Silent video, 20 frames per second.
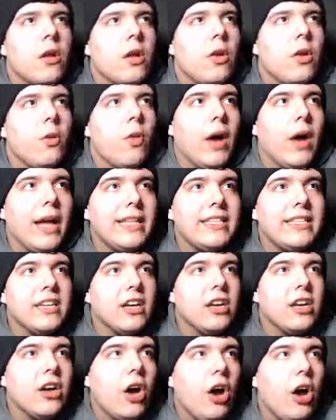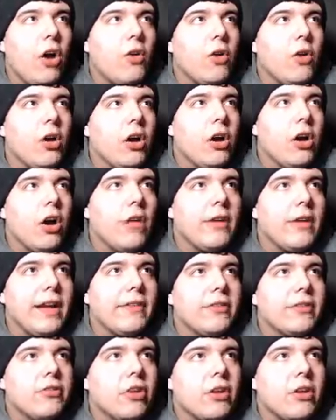What? Oh, oh, we have
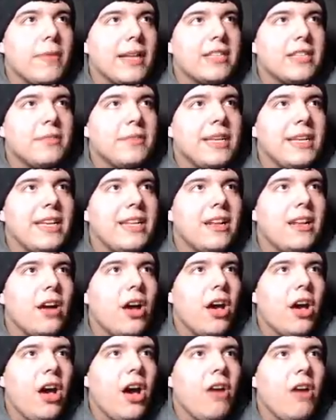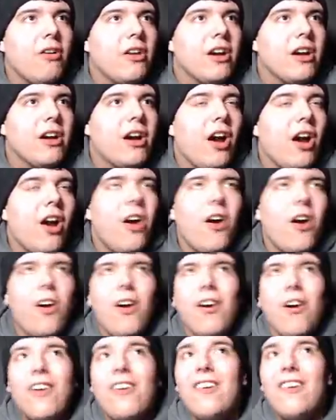a quarterback to beat? Oh,
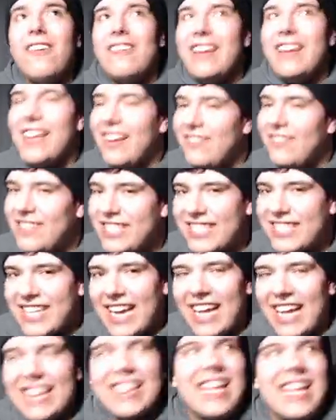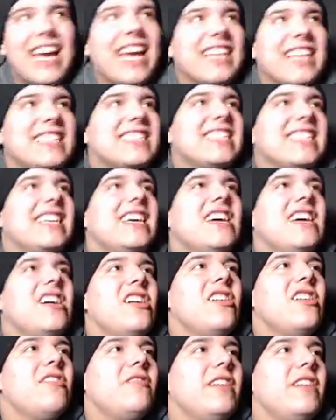oh, we almost got that.
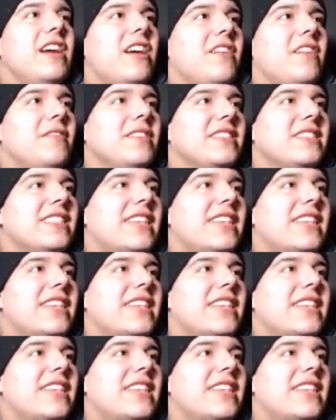We almost